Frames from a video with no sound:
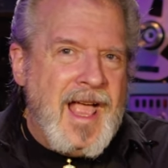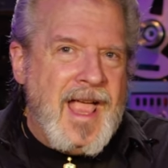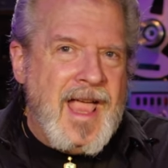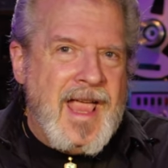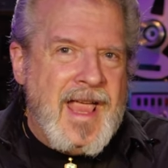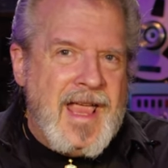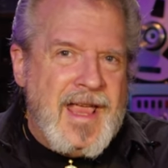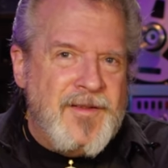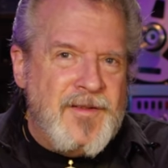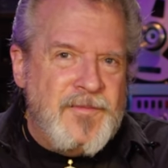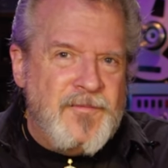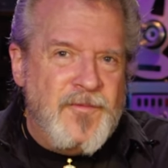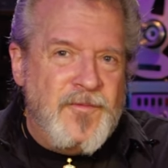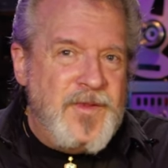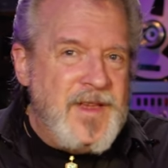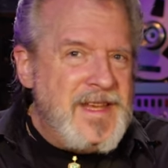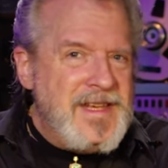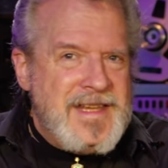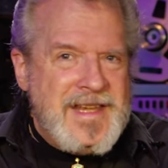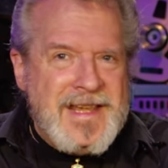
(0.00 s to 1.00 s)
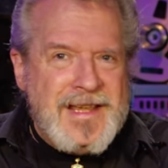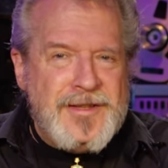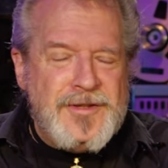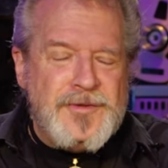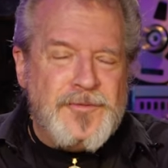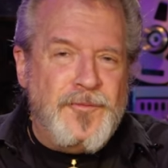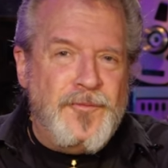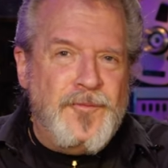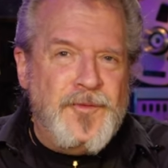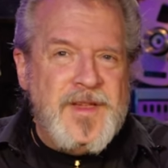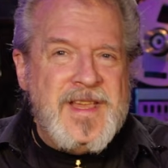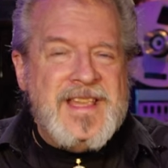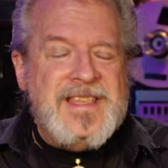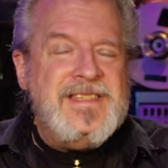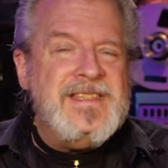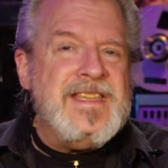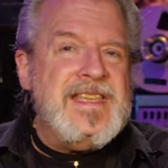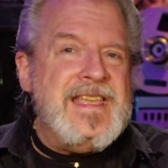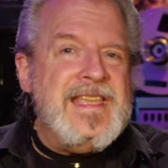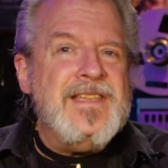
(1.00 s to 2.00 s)
a vintage V
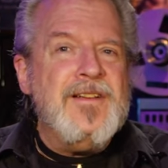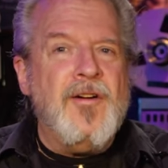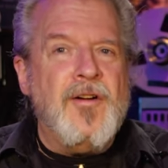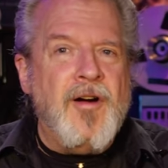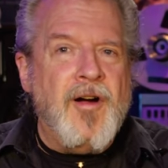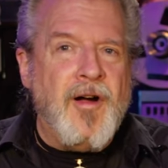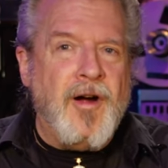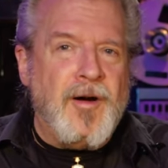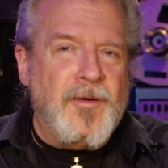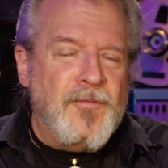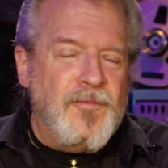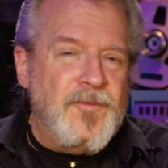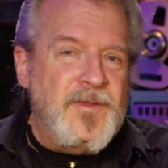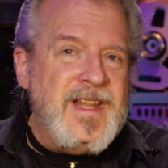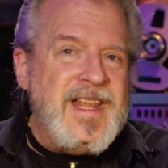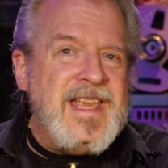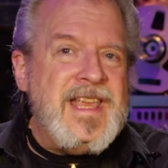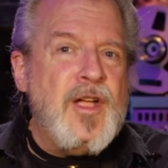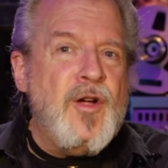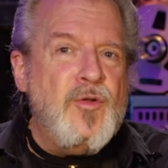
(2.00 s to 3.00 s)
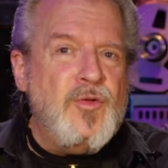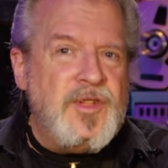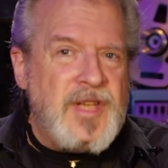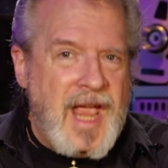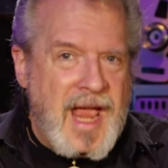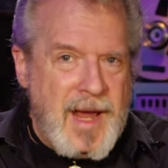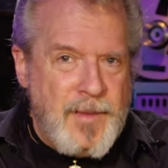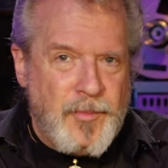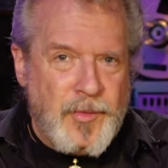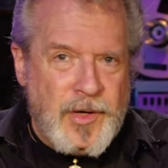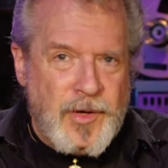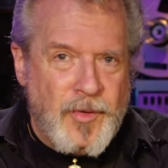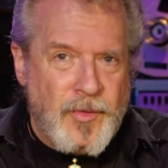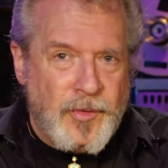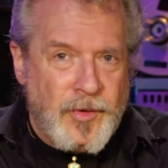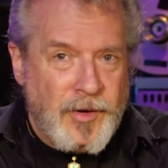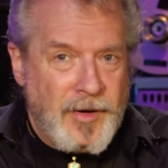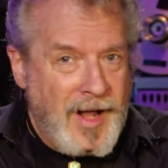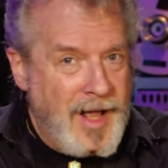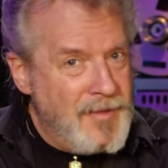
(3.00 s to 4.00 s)
T R, video tape
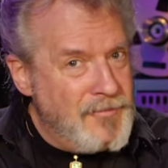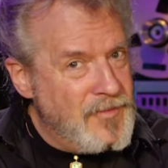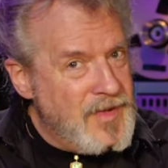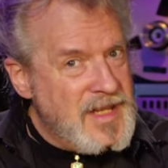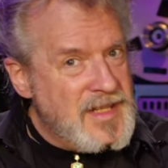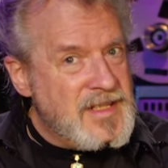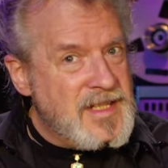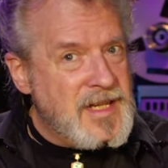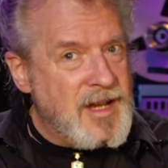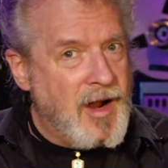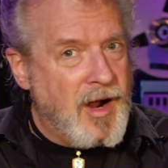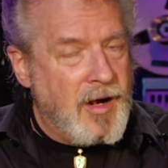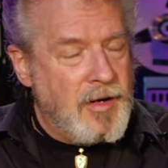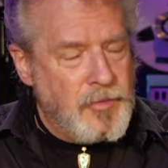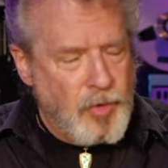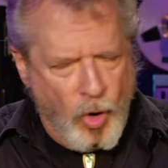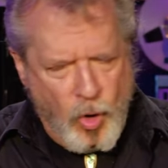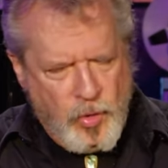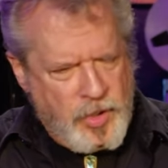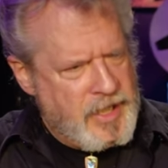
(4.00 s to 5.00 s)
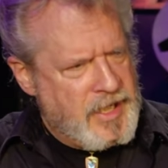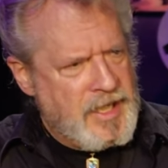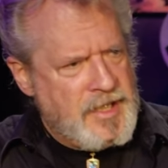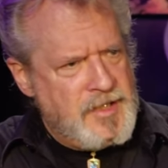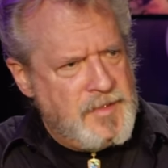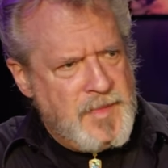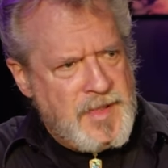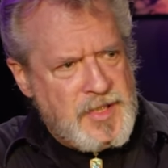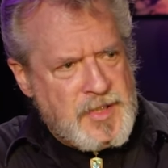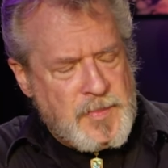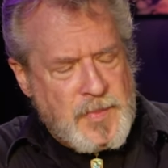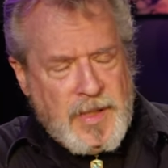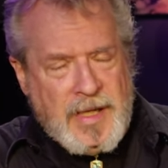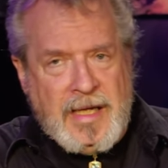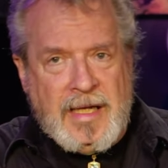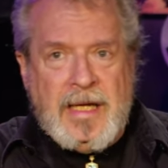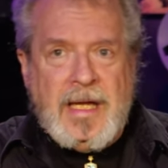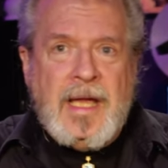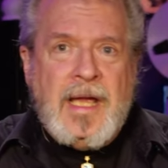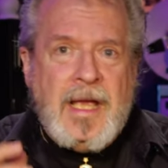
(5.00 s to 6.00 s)
recorder, not V C R. No, he didn't
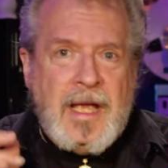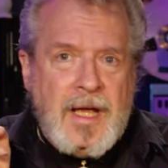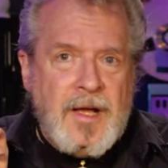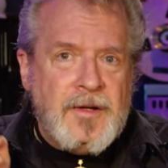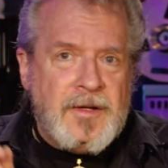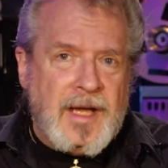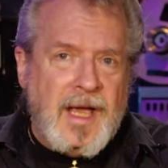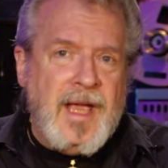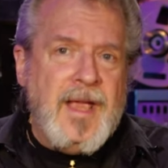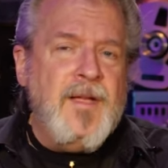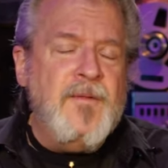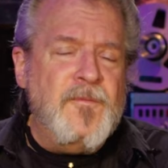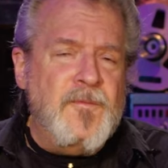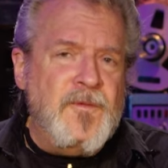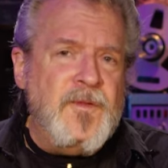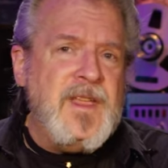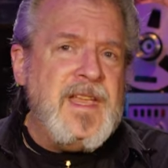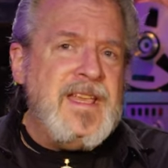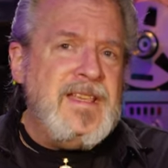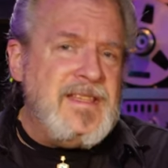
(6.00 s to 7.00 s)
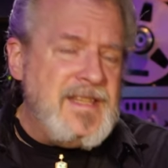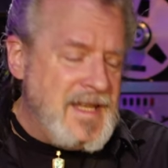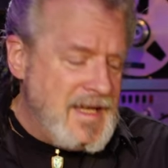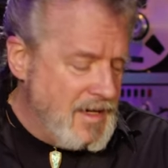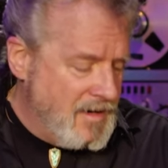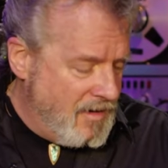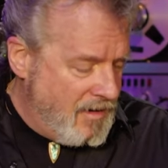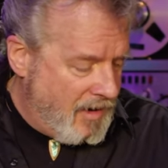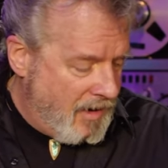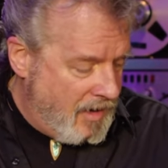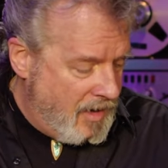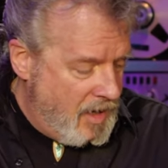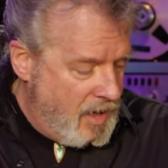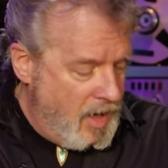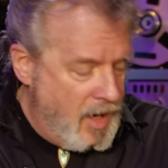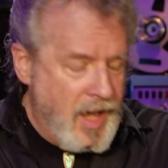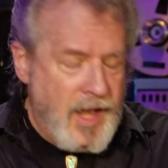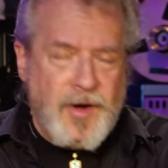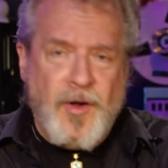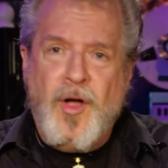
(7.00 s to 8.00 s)
misspeak. Okay, V T R.
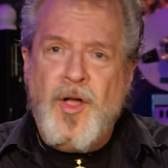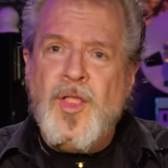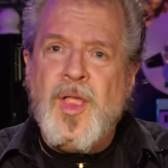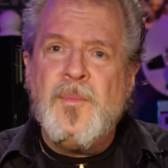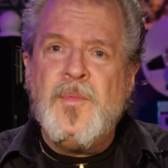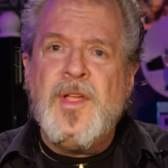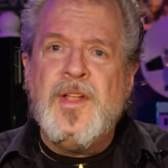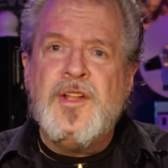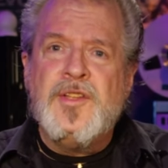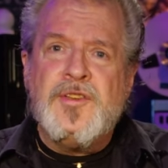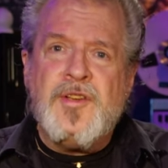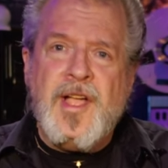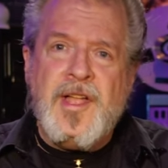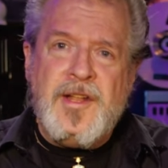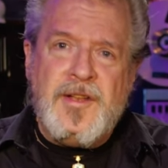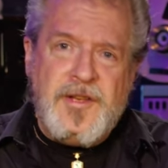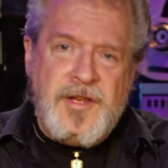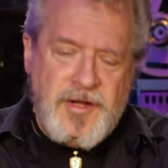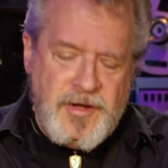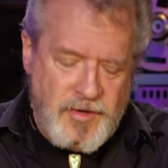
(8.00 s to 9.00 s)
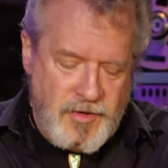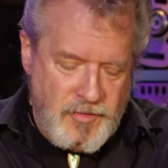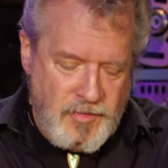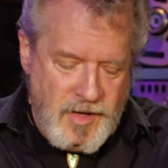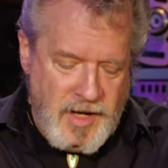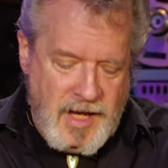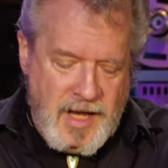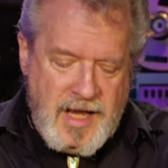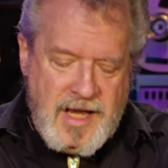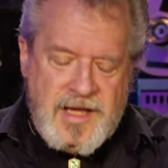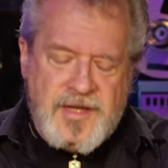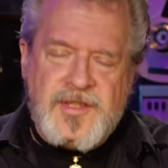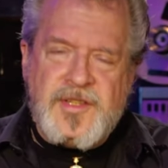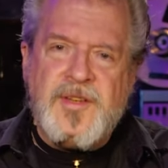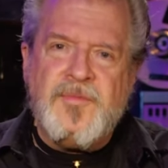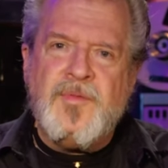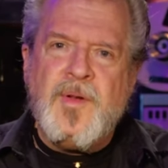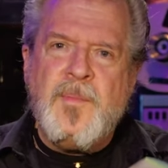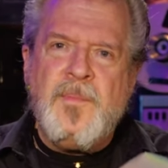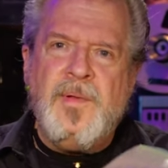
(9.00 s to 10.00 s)
And all I'm going to try to do is
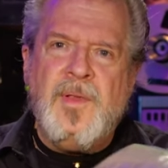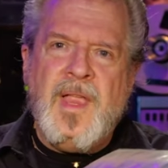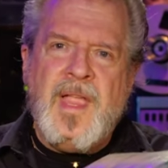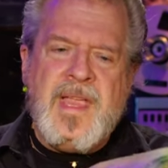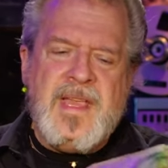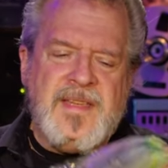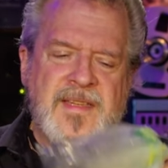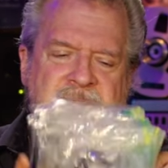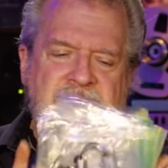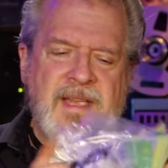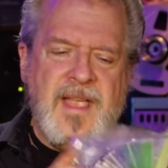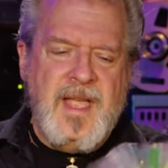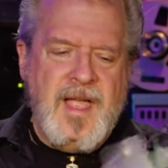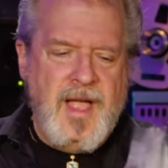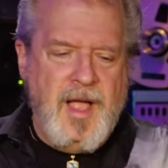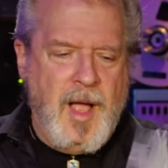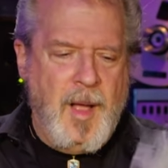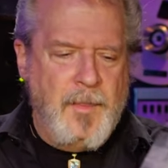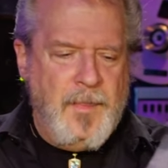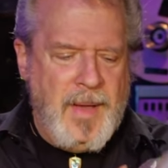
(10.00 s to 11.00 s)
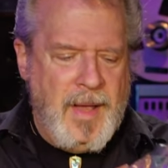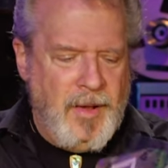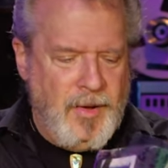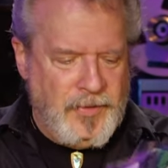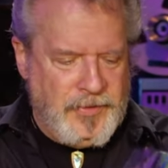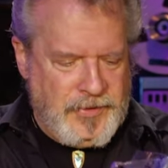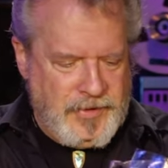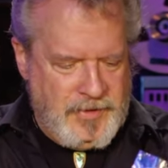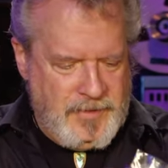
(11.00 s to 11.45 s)
to replace a belt.